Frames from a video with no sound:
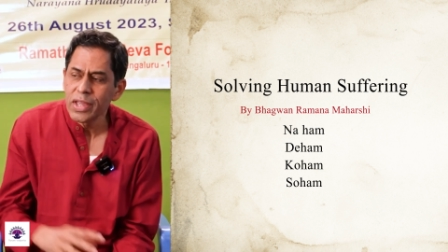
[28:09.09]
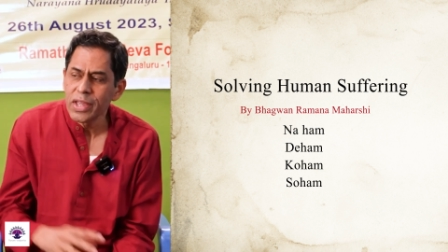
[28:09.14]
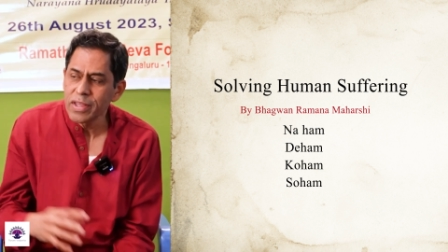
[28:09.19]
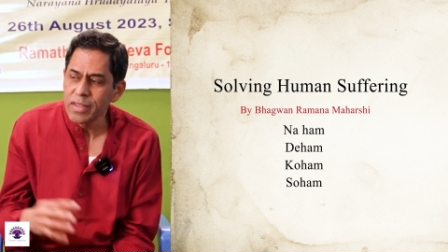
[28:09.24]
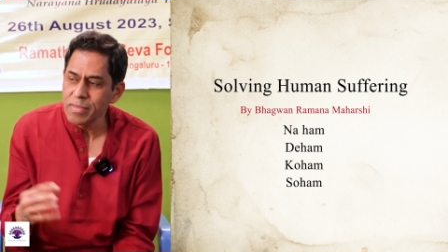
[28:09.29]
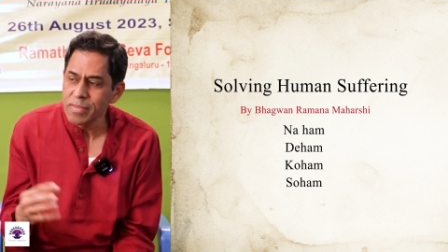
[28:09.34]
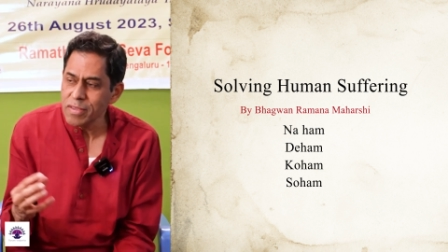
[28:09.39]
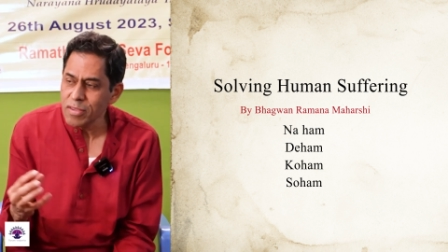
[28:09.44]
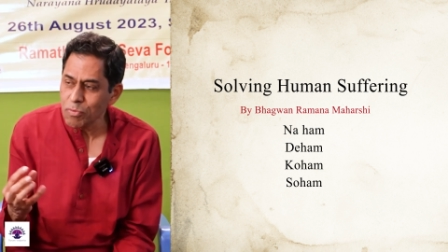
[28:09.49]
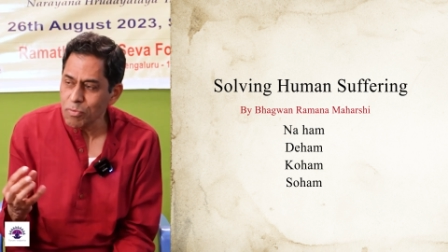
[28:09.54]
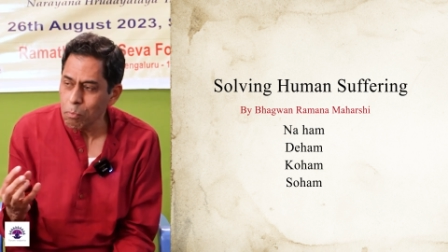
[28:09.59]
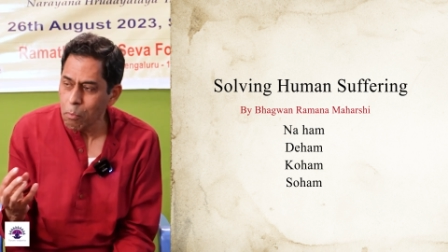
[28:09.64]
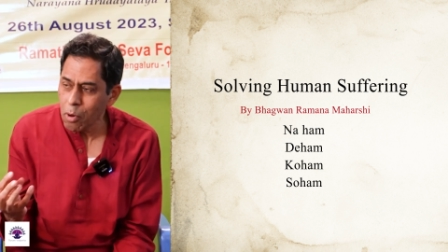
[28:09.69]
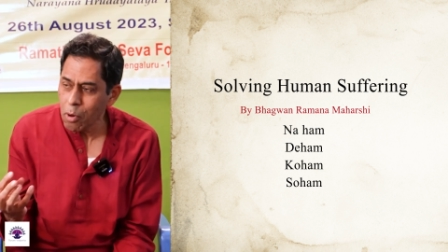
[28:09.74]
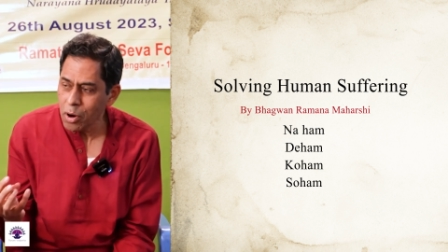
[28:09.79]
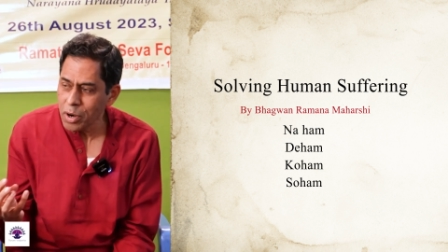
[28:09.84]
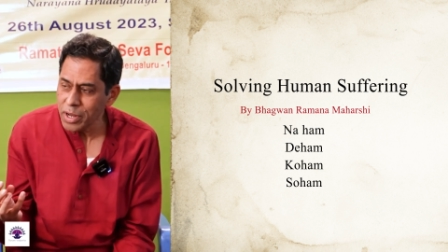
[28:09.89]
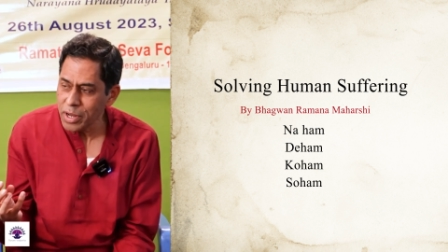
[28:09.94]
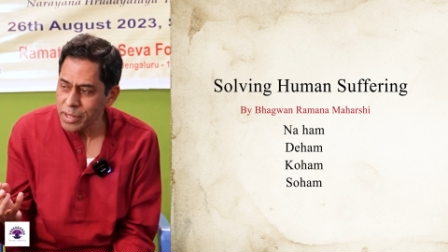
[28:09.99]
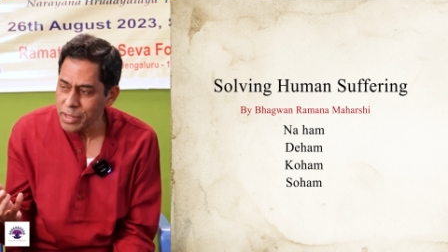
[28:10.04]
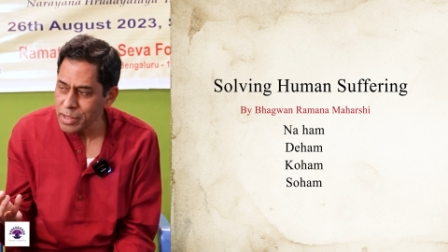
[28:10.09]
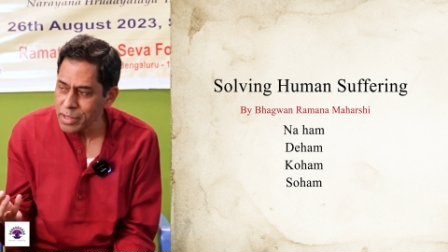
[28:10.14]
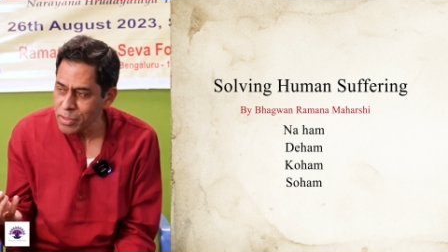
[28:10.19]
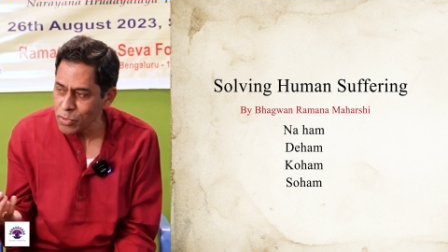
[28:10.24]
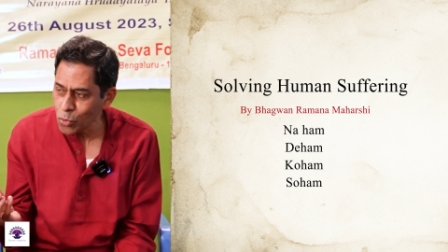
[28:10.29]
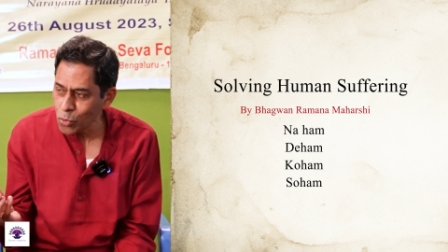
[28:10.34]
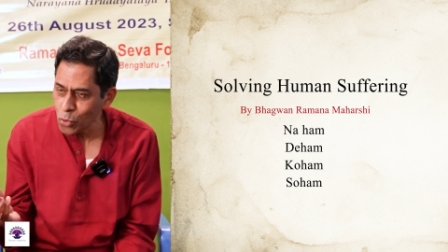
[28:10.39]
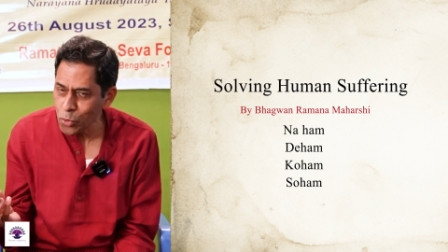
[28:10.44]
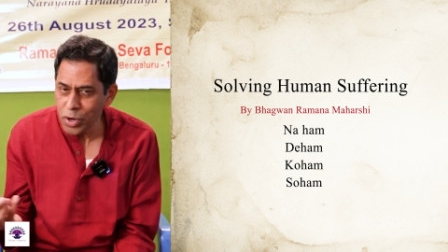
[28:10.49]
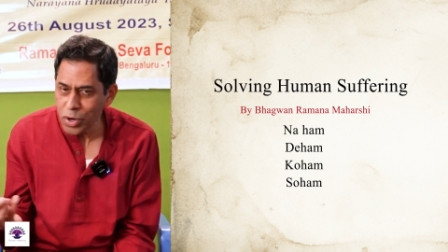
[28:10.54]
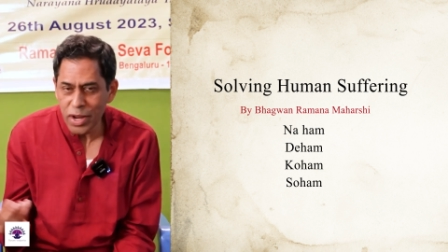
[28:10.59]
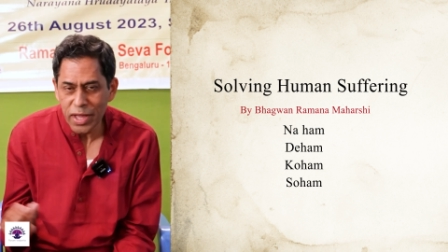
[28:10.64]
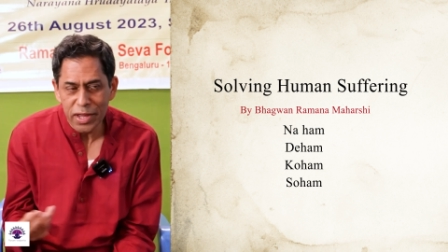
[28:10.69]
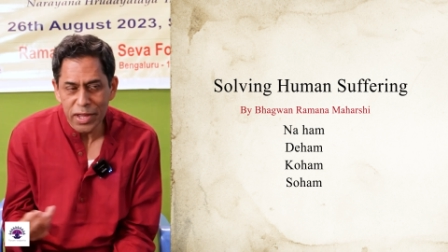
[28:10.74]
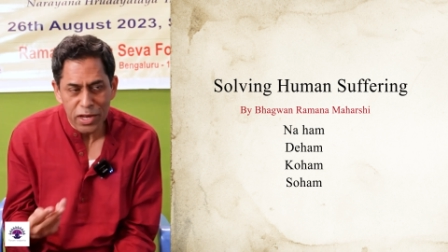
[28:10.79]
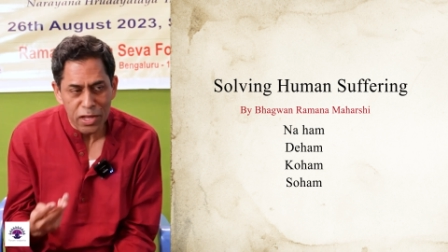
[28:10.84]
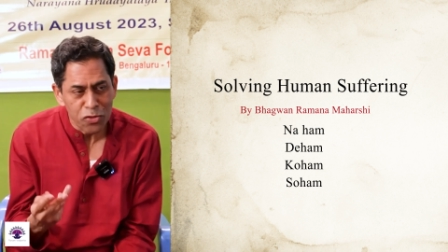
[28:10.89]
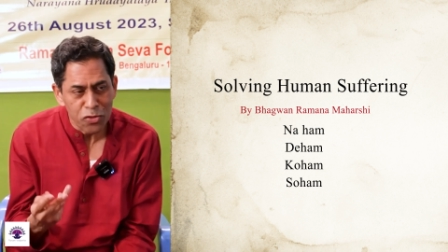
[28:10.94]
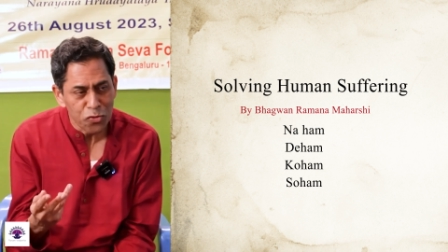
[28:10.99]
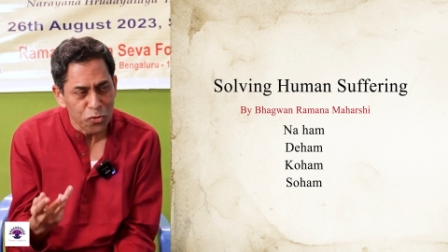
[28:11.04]
is this body is only
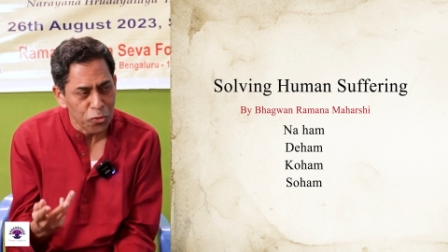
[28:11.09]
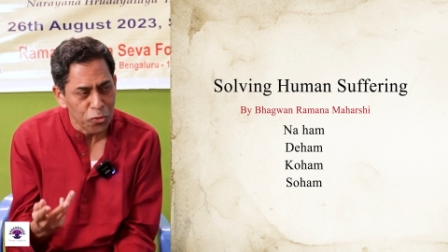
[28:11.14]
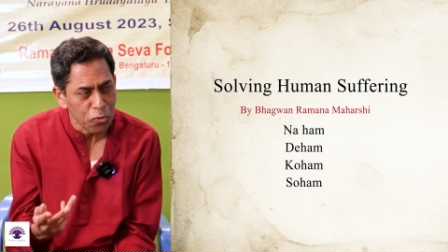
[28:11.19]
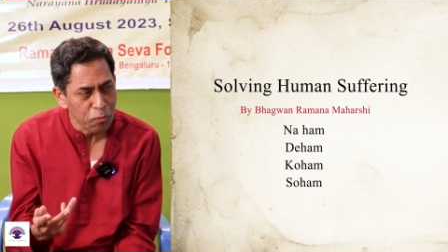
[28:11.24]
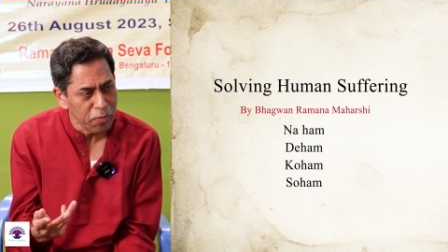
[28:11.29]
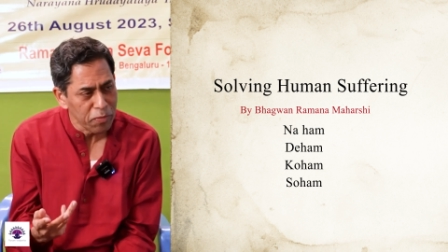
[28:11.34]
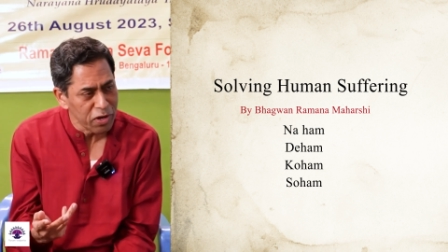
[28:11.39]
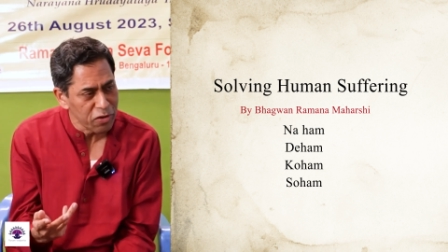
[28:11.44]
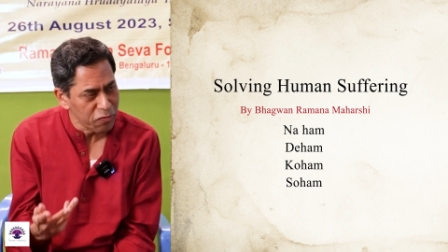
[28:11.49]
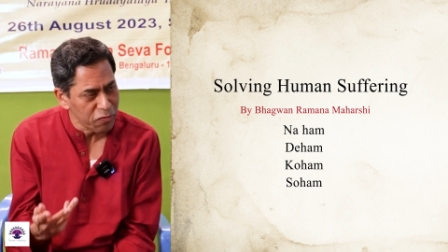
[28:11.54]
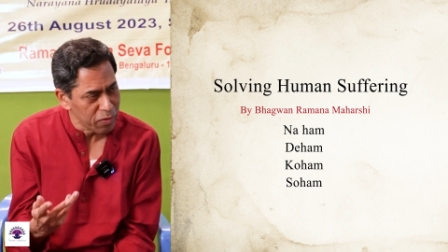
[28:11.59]
an instrument